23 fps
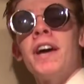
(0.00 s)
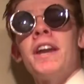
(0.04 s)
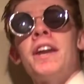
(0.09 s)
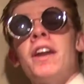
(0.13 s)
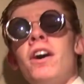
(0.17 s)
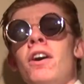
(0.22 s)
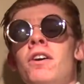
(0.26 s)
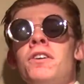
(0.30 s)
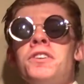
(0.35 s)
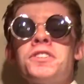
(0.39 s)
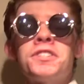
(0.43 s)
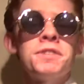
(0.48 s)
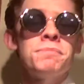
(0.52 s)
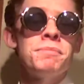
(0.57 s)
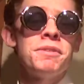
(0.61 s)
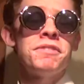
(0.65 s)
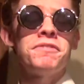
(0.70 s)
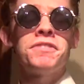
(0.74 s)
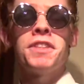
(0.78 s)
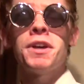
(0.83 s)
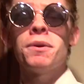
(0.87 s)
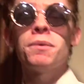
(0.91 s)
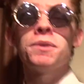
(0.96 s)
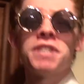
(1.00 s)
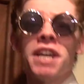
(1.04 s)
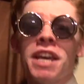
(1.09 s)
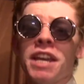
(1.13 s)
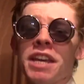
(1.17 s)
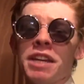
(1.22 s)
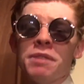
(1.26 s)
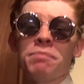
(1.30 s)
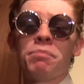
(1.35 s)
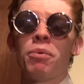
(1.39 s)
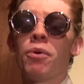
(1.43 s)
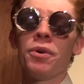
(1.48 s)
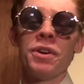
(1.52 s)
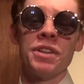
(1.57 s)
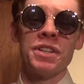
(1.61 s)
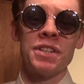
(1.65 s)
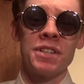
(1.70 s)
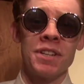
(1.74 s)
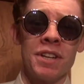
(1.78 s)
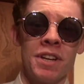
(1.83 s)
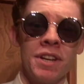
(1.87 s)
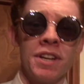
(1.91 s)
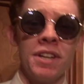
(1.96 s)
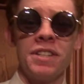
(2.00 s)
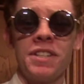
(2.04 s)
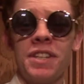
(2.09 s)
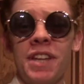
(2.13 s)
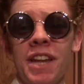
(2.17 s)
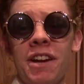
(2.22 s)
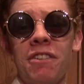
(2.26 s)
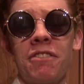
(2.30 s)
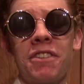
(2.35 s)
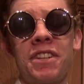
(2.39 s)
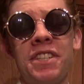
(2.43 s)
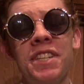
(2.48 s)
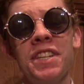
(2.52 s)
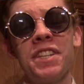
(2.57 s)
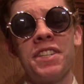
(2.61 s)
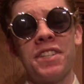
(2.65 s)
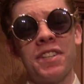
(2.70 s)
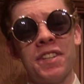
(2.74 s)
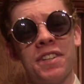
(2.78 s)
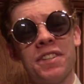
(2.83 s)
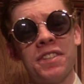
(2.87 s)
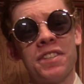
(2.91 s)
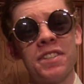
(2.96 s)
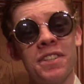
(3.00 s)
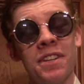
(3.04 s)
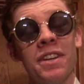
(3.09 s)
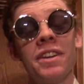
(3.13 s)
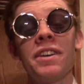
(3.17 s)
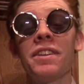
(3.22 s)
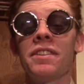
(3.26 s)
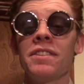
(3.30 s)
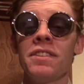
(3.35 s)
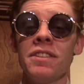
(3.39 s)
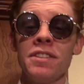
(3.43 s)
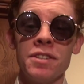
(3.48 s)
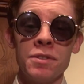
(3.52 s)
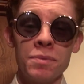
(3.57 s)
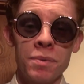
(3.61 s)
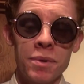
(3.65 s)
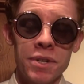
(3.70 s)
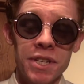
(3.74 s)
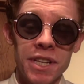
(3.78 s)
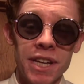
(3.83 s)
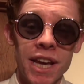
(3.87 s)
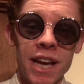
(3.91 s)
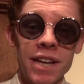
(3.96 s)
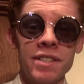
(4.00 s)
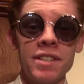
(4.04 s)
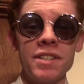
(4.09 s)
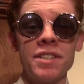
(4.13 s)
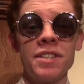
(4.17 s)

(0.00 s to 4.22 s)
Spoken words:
and asked him if there was any point to their existence. This is what he had to